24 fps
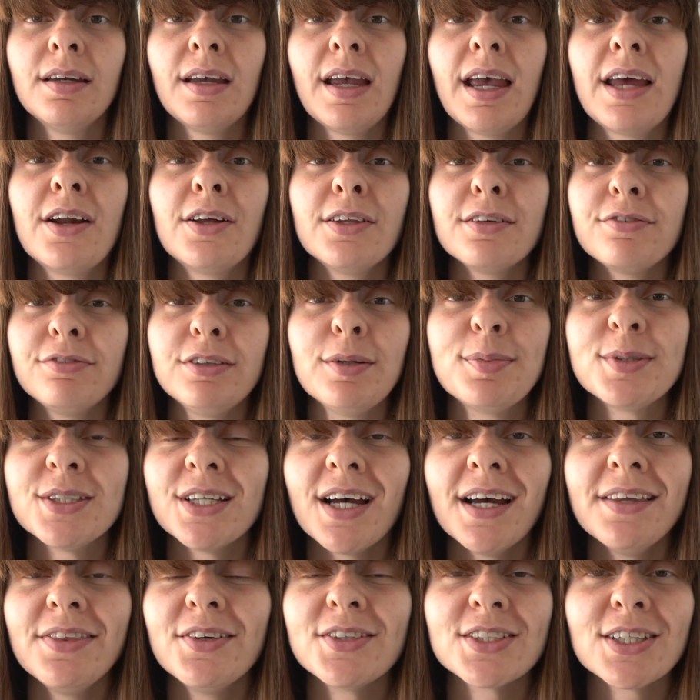And on the flip
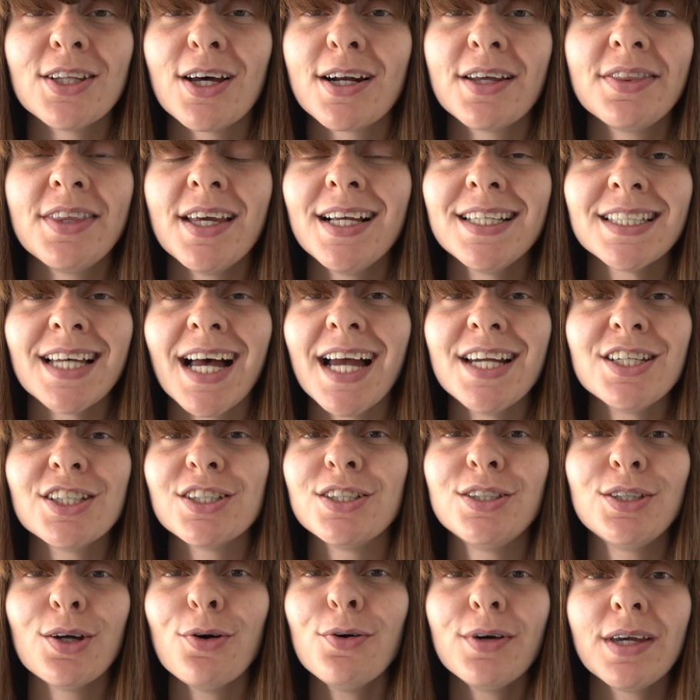side, there's a lot of things I
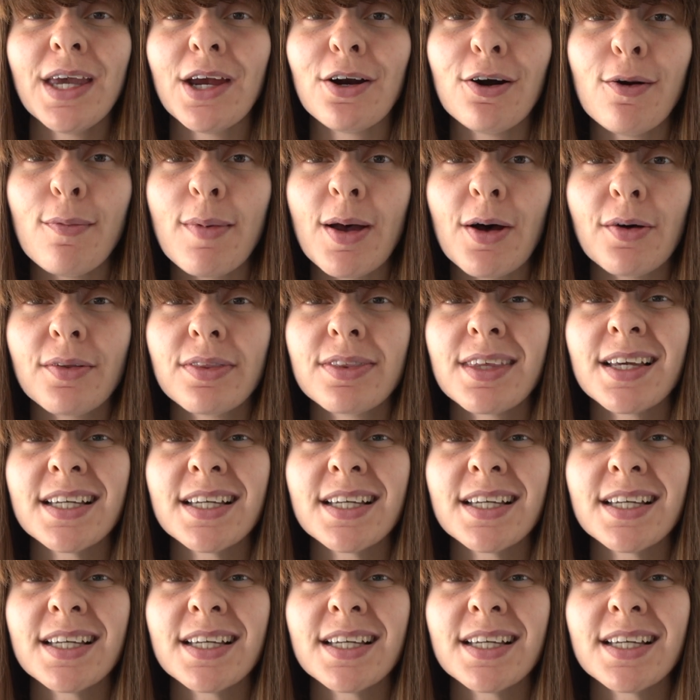just don't care about.